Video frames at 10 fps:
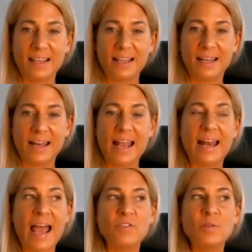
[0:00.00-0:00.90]
And
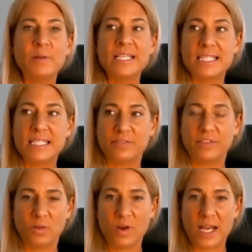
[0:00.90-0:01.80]
everybody's
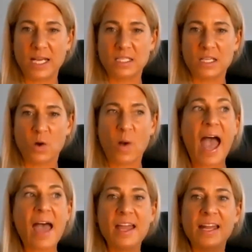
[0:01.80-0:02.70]
different, right? So,
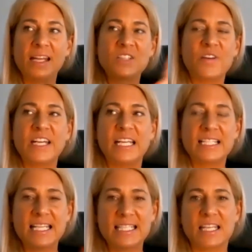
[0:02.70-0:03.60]
and it's funny
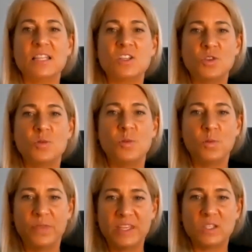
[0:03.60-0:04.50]
because I sit in this room
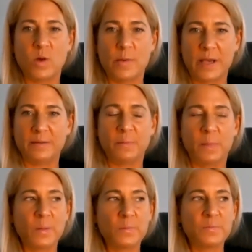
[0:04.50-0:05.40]
with these women
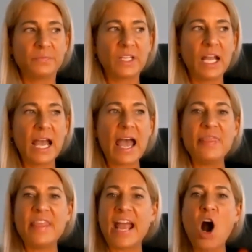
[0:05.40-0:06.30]

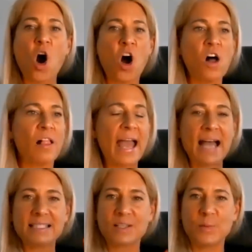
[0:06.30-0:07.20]
and they all
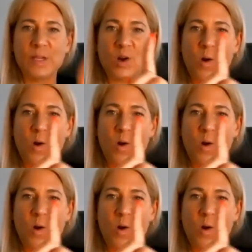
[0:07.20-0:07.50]
ask me a